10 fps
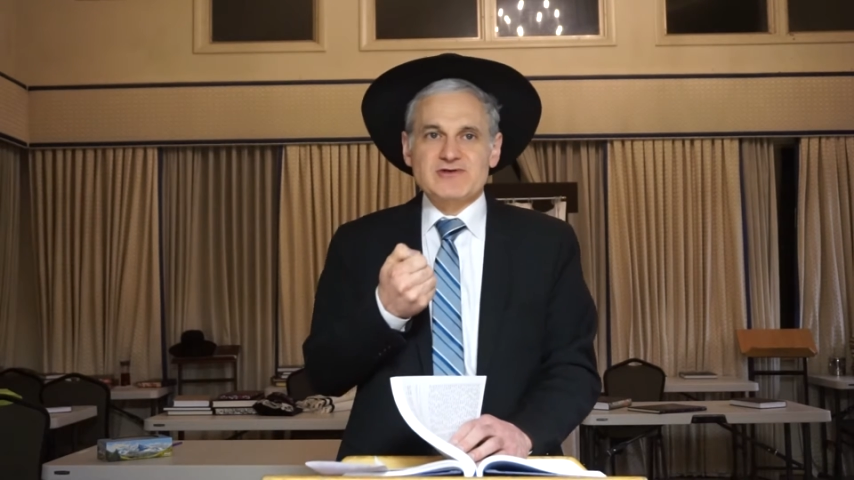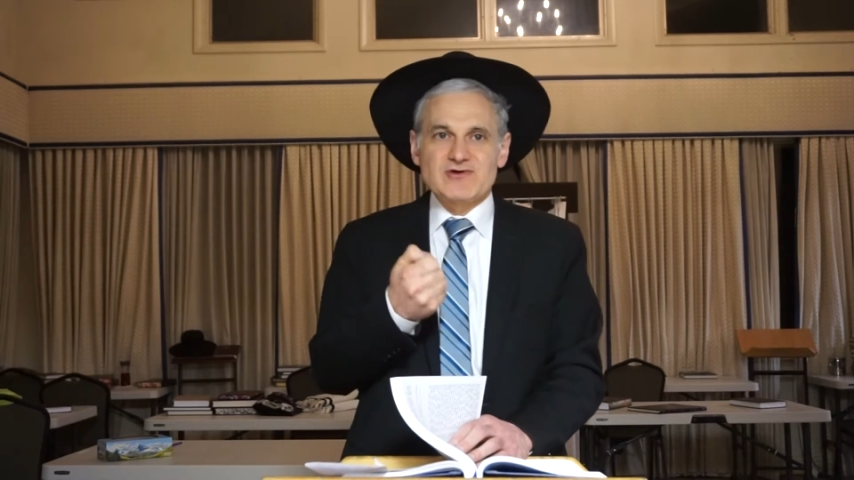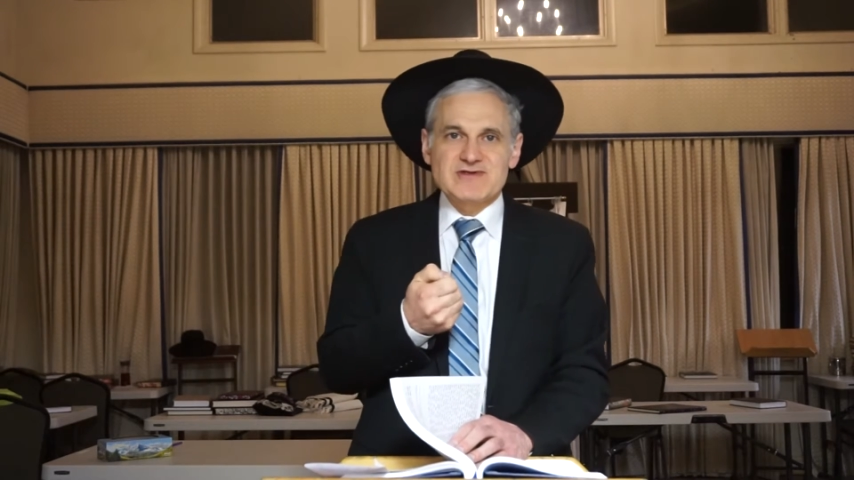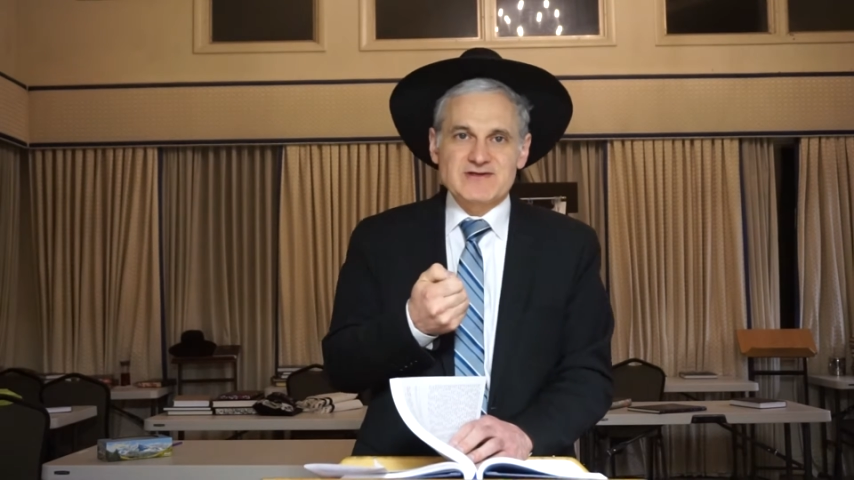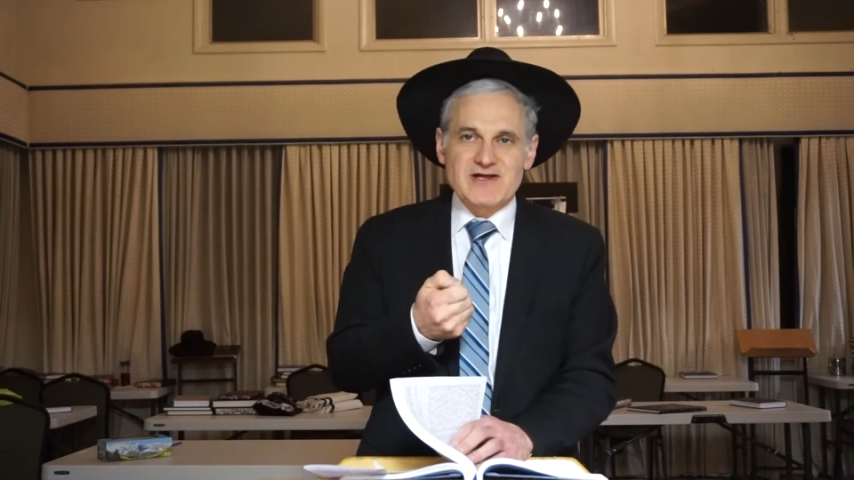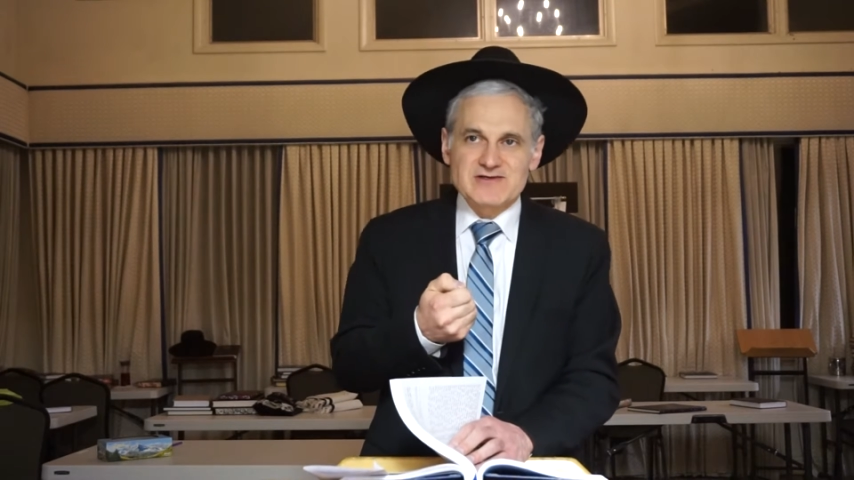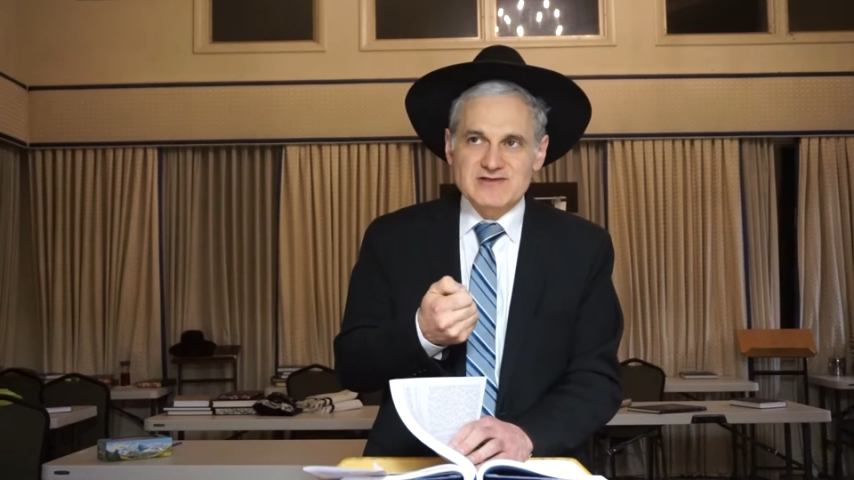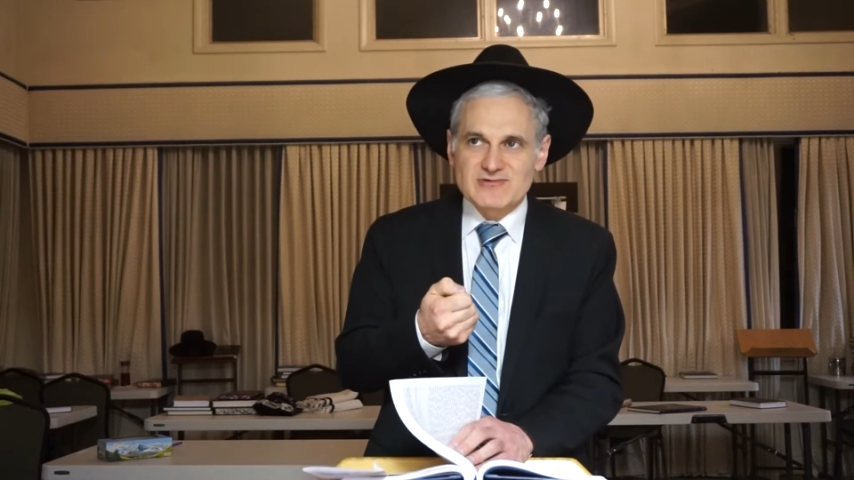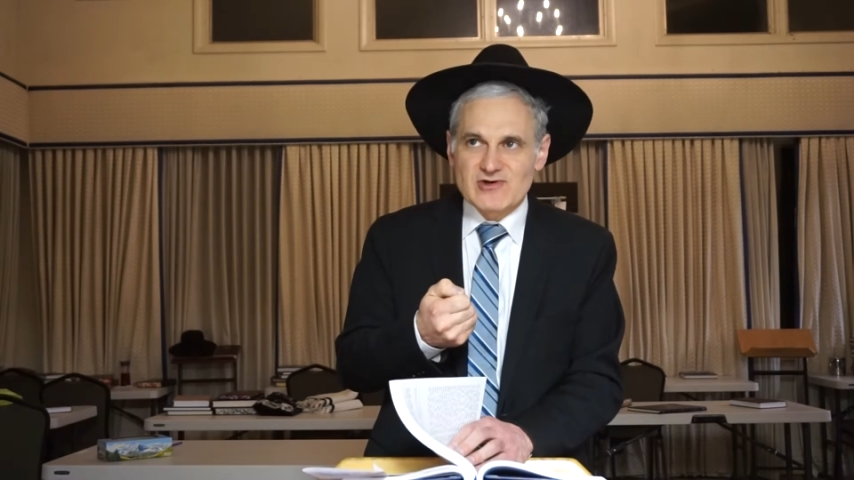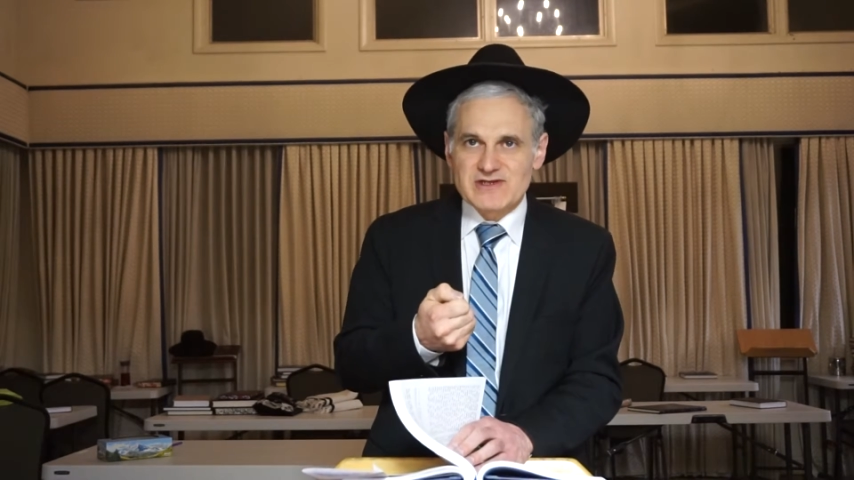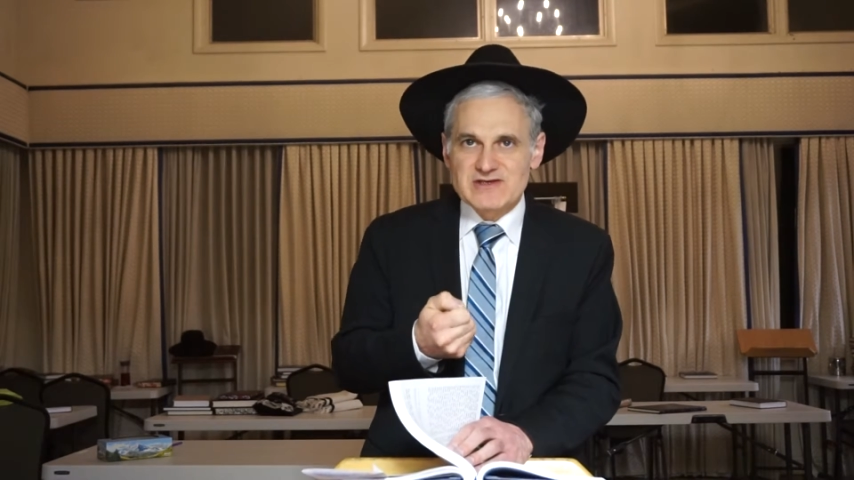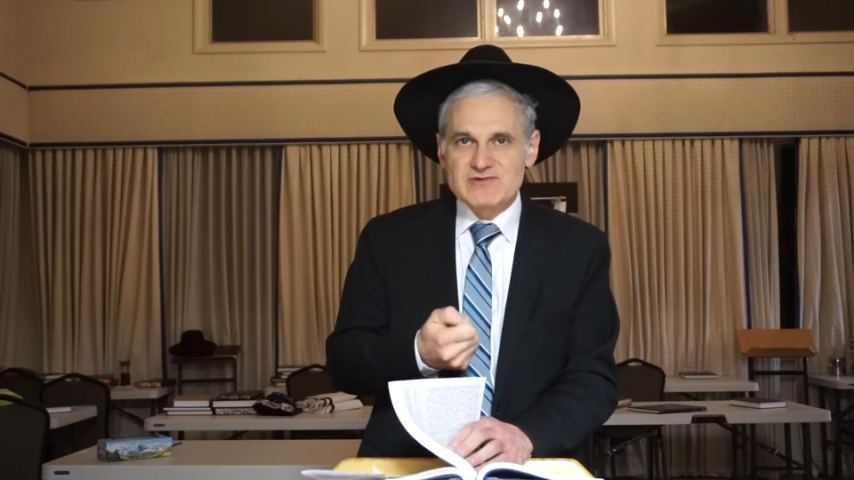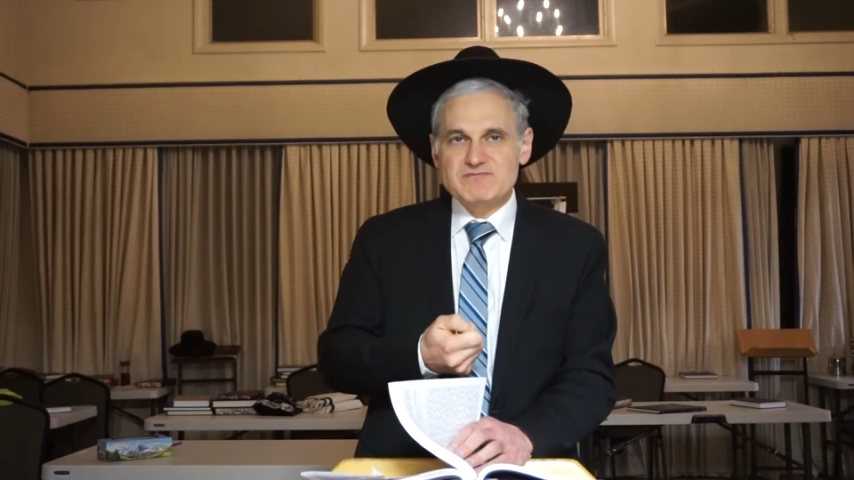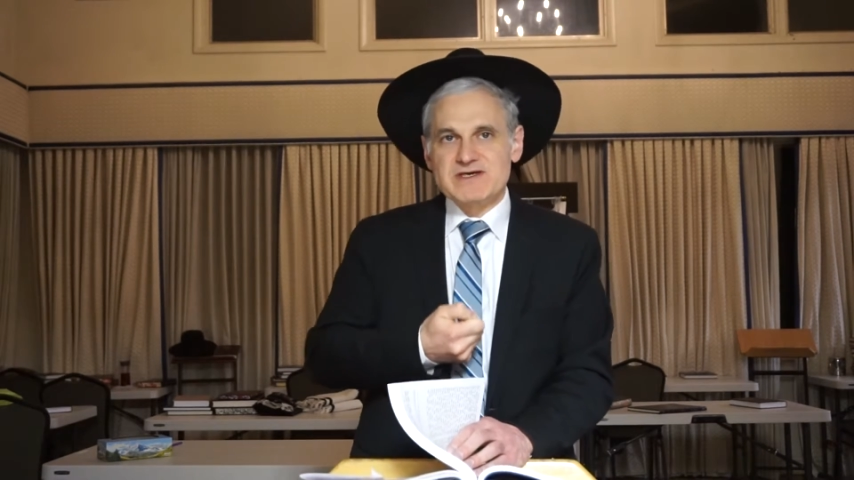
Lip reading: curse Klal Yisrael, he was